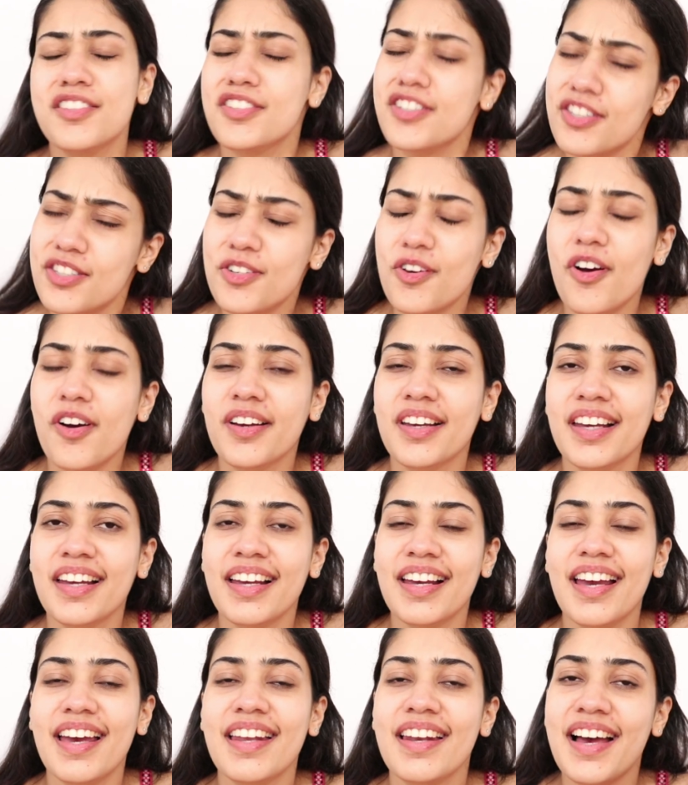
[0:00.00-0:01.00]
just
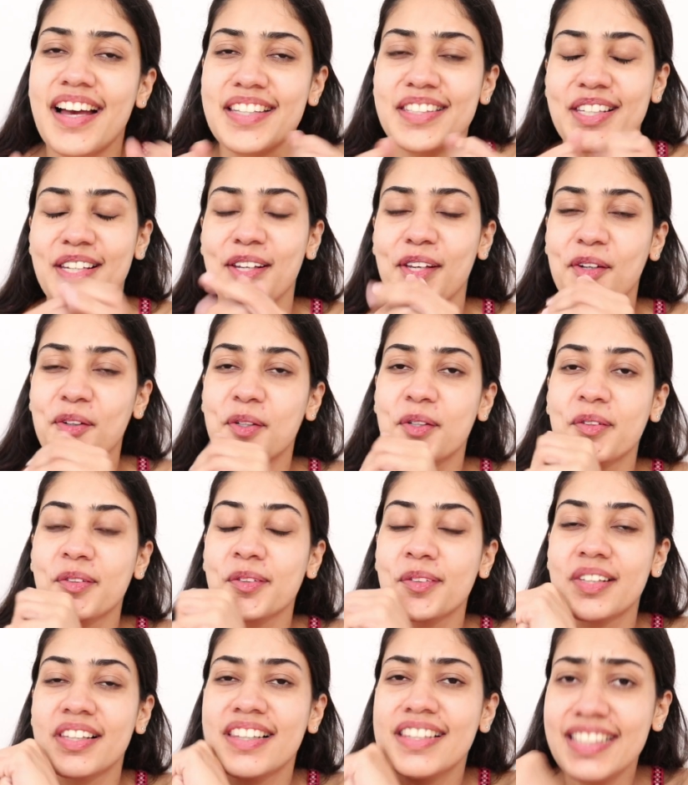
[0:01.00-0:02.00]
talking and asking you to